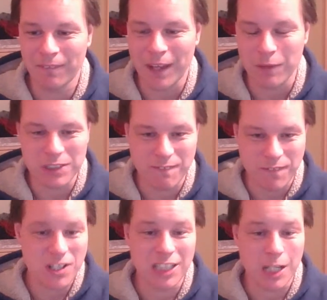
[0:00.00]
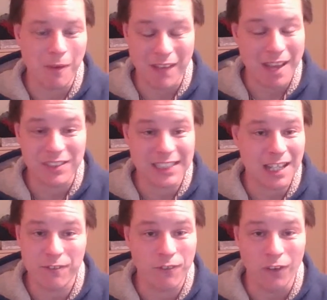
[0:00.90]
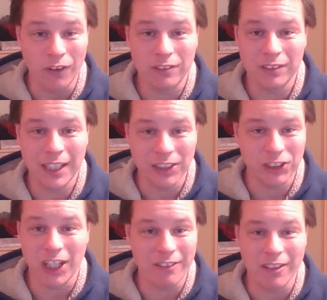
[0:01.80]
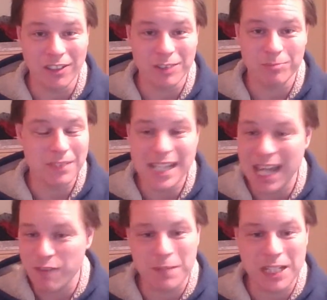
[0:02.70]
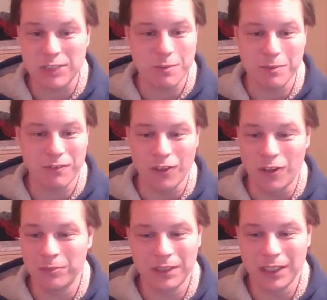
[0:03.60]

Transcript: that was the first time I've ever set foot in Shire Oaks. Never been to it before.